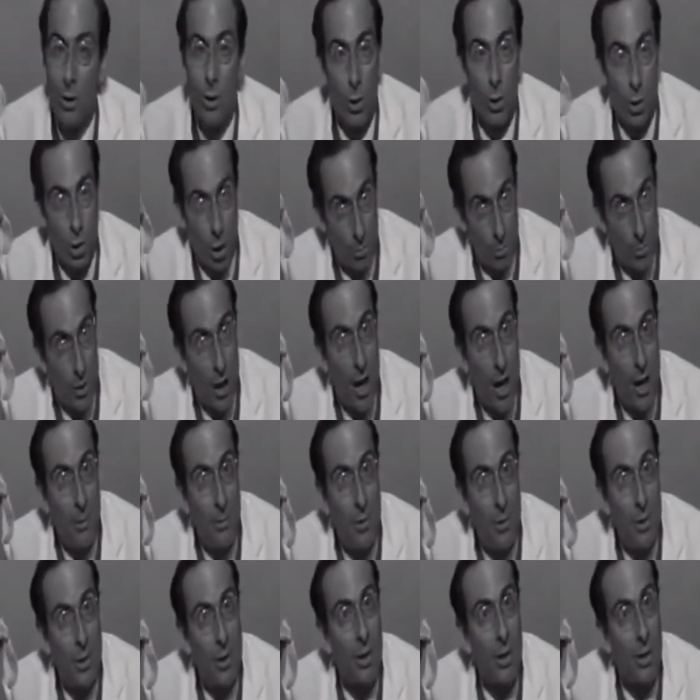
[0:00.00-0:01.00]

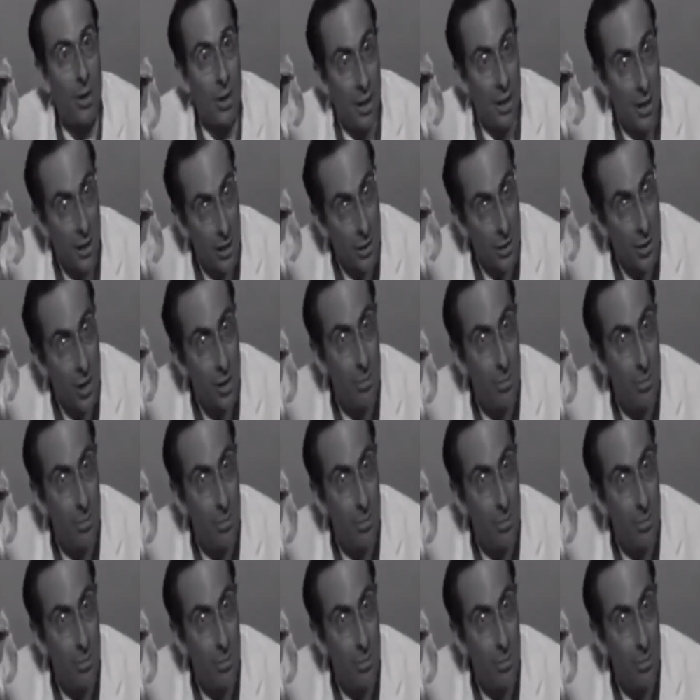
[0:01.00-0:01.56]
Sometimes it is